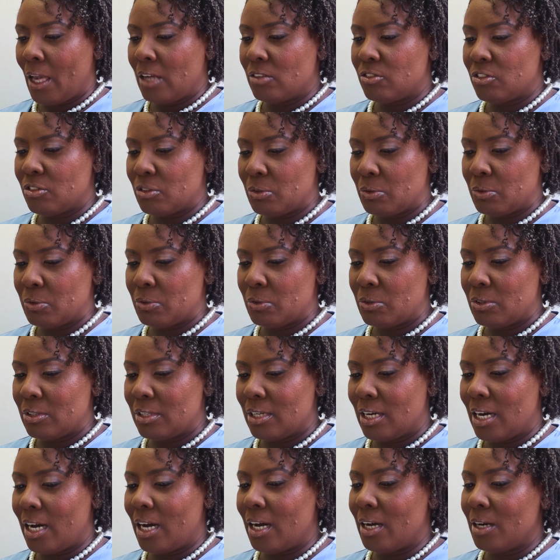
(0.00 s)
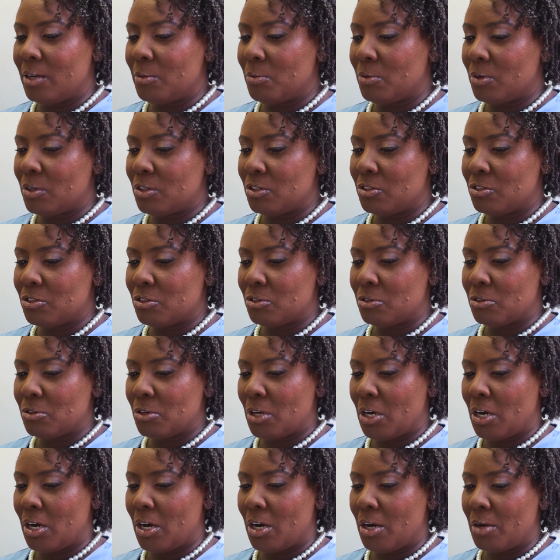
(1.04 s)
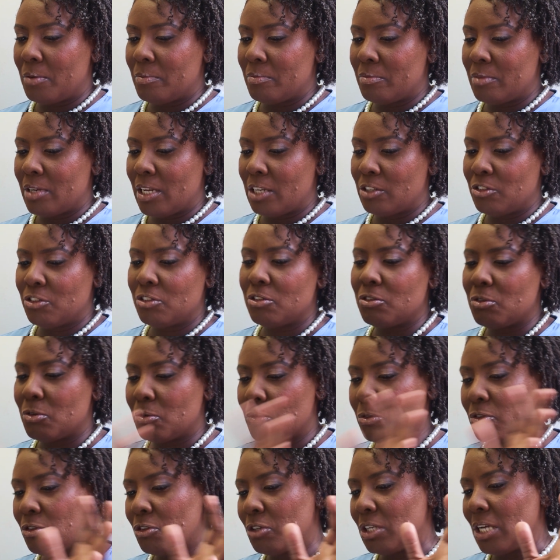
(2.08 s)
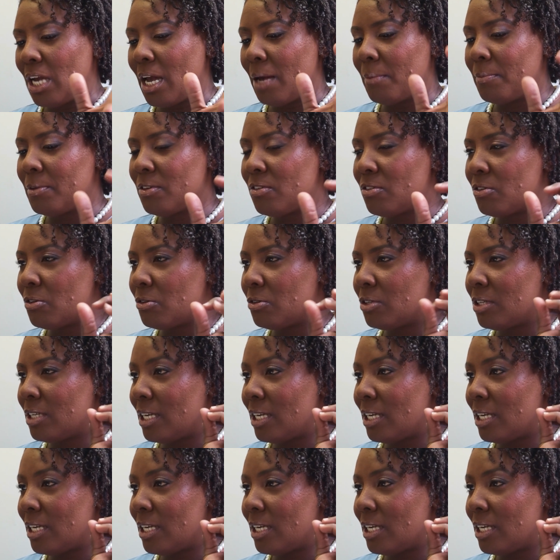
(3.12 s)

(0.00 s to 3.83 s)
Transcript: So I want to let you know, so the episode